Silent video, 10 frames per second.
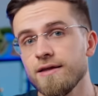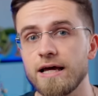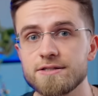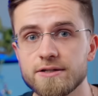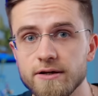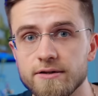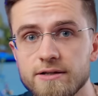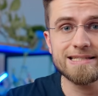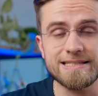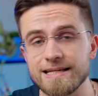that's good,
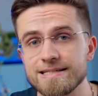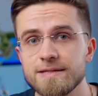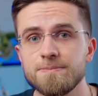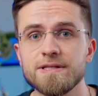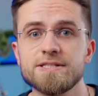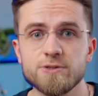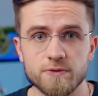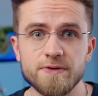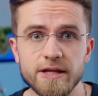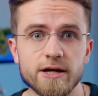since it means
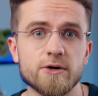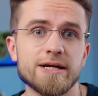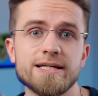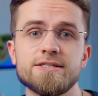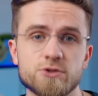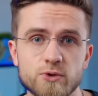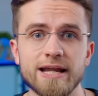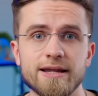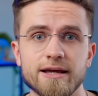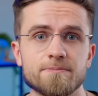your video is
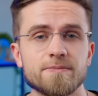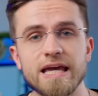trending.